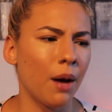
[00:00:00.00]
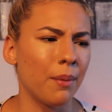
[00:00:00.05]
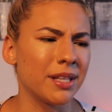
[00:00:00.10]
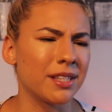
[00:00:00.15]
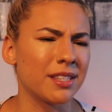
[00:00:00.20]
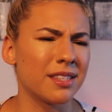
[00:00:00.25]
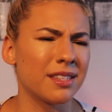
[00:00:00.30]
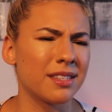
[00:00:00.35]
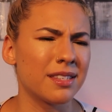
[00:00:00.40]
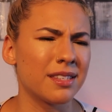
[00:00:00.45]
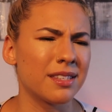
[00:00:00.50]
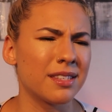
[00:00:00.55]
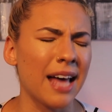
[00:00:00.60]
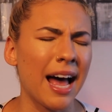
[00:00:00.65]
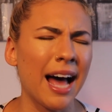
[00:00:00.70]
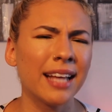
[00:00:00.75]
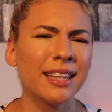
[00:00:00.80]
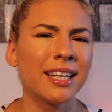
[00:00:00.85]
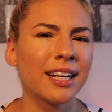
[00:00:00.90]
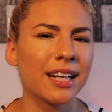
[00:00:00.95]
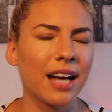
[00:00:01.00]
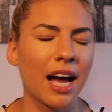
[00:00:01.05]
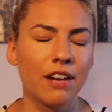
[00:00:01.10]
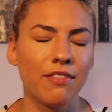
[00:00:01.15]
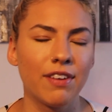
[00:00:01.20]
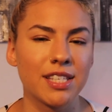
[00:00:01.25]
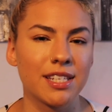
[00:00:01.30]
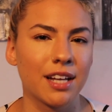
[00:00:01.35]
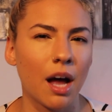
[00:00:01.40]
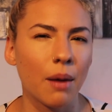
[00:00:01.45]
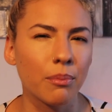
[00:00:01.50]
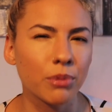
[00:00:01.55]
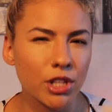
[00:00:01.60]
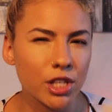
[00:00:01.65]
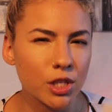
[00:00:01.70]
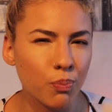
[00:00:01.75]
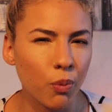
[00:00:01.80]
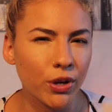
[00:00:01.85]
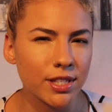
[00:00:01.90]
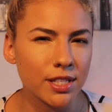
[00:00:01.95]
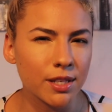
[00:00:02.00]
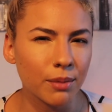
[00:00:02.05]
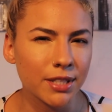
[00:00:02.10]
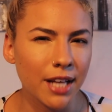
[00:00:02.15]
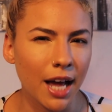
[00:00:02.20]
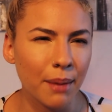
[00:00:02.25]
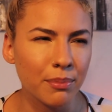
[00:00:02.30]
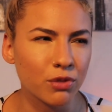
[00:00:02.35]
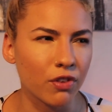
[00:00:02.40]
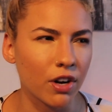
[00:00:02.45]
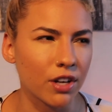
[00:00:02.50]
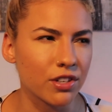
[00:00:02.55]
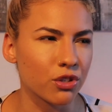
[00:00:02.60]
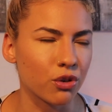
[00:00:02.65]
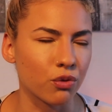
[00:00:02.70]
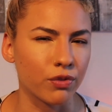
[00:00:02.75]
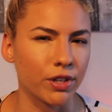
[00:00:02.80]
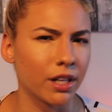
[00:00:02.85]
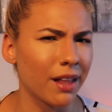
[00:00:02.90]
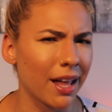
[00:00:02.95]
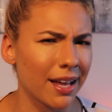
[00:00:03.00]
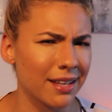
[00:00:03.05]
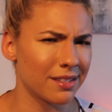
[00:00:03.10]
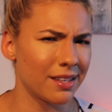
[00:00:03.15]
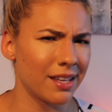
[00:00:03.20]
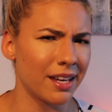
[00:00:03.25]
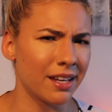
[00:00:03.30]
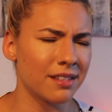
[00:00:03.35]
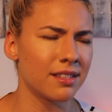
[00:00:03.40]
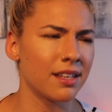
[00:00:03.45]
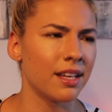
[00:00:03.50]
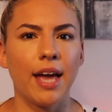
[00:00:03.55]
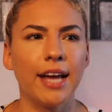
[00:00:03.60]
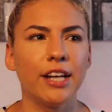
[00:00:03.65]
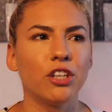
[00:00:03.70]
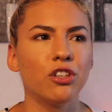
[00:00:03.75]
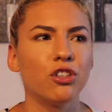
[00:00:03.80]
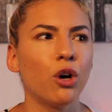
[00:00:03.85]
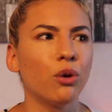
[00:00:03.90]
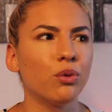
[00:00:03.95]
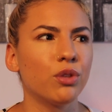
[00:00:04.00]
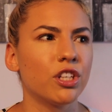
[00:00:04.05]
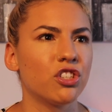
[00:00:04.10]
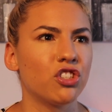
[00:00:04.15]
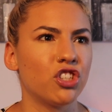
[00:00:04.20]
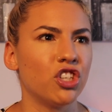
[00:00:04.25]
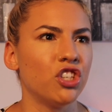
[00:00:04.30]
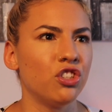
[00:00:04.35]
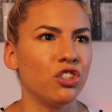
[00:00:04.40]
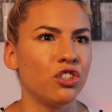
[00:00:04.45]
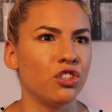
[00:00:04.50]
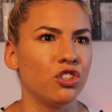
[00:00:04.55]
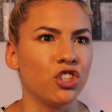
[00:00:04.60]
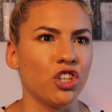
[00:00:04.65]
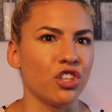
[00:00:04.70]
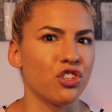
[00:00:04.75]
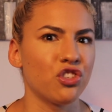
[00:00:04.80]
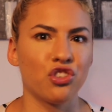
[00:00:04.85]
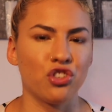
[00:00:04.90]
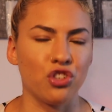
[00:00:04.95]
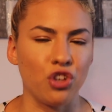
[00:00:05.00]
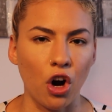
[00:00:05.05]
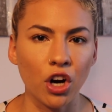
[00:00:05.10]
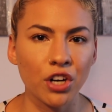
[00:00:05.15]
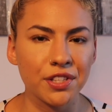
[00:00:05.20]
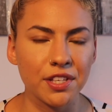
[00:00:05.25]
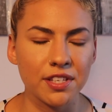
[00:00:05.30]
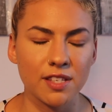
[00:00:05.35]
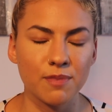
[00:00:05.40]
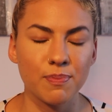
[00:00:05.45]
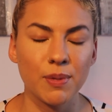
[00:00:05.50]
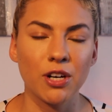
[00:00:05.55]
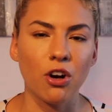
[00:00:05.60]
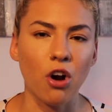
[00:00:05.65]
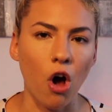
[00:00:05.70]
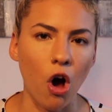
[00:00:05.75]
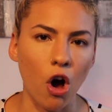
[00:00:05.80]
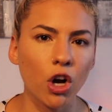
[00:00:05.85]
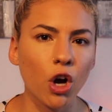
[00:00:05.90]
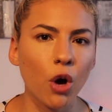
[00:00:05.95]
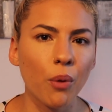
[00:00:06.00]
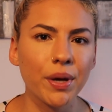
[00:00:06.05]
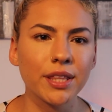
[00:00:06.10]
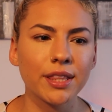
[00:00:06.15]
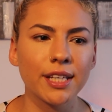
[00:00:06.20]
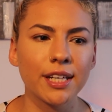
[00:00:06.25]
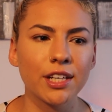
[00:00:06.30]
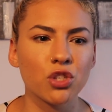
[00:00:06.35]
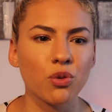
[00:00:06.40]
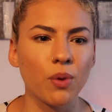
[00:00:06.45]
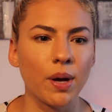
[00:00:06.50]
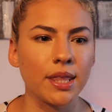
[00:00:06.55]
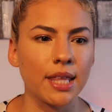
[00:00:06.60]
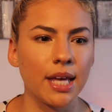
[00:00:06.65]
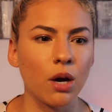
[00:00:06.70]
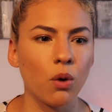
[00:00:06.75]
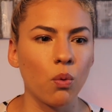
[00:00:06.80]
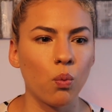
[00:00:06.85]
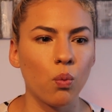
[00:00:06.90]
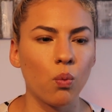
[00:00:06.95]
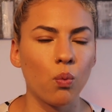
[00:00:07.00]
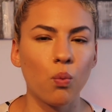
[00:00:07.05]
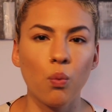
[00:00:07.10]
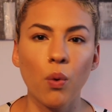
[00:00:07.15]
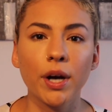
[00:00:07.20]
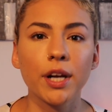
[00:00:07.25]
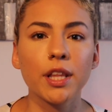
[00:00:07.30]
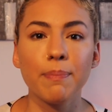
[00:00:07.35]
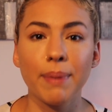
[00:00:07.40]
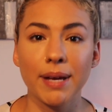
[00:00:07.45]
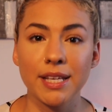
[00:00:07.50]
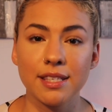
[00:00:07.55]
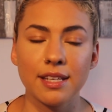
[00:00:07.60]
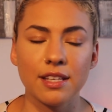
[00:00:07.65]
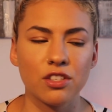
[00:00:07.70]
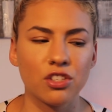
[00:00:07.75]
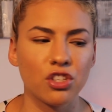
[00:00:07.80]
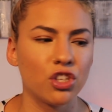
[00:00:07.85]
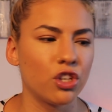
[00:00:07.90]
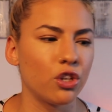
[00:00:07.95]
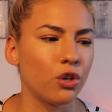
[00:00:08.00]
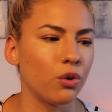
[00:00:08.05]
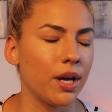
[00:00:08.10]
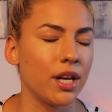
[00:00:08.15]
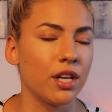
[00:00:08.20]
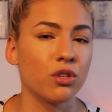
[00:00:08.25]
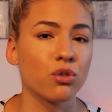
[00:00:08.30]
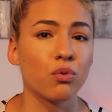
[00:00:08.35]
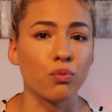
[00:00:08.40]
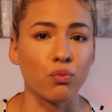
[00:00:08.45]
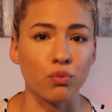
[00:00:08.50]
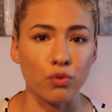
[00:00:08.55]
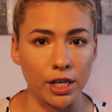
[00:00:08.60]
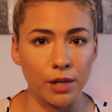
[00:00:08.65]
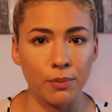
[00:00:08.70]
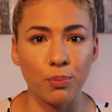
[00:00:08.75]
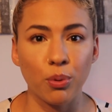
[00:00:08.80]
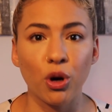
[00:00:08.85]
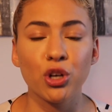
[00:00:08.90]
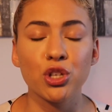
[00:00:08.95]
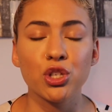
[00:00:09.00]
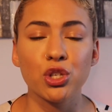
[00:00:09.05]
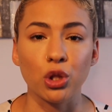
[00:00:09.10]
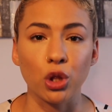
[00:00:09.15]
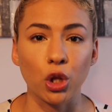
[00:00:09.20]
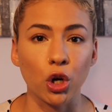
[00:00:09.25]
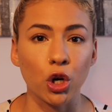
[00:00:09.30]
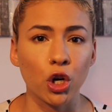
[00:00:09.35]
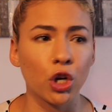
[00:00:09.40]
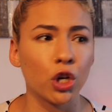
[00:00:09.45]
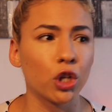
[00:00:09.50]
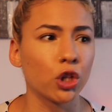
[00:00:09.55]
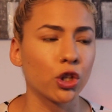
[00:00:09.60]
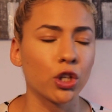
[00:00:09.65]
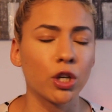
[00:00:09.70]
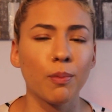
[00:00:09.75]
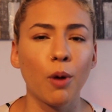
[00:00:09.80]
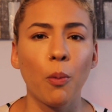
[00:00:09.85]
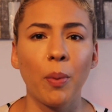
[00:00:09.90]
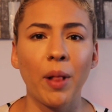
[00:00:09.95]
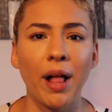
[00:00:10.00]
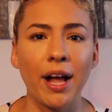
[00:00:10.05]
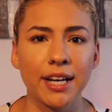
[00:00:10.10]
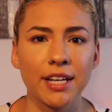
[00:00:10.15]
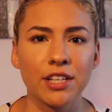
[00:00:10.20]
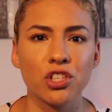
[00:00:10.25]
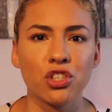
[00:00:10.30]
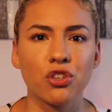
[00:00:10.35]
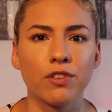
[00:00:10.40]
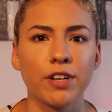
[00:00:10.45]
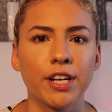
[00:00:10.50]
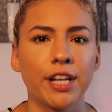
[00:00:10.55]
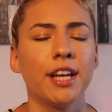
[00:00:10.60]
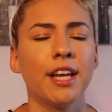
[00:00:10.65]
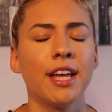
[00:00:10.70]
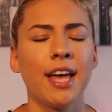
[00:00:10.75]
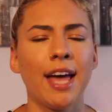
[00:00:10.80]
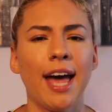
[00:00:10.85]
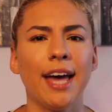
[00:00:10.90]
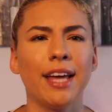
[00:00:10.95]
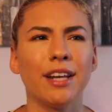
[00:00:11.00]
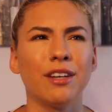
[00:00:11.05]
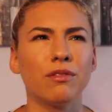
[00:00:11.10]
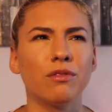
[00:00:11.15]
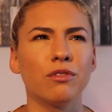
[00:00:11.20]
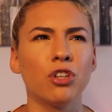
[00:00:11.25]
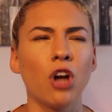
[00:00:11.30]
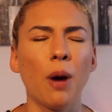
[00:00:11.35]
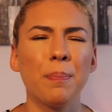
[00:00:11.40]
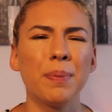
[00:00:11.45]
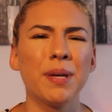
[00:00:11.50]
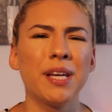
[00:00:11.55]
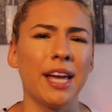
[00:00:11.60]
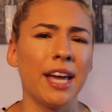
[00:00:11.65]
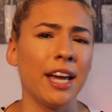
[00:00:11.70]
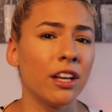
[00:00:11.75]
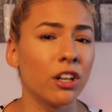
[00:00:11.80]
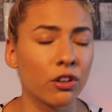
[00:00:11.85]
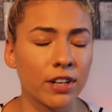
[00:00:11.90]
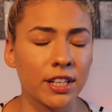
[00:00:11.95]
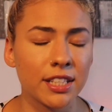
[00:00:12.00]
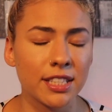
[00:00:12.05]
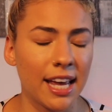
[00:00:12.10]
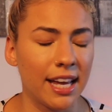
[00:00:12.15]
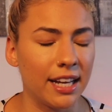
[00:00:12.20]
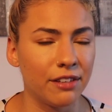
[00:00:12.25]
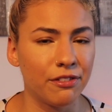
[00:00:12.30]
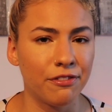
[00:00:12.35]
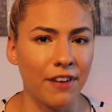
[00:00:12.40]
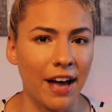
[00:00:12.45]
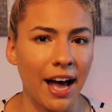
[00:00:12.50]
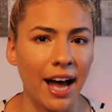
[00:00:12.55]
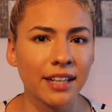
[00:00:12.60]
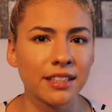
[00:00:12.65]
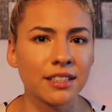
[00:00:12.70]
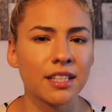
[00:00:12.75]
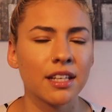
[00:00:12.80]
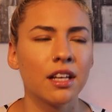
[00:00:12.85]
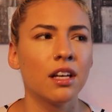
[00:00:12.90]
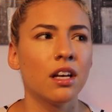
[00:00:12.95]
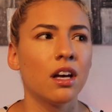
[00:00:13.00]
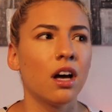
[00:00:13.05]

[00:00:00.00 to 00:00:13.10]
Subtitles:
It's sad that it kind of has to come to this point sometimes for us to realize things. And this didn't just start. This has been an ongoing thing. So I think one of the best things to do is read books, learn about Black history, and not be ignorant to any fact.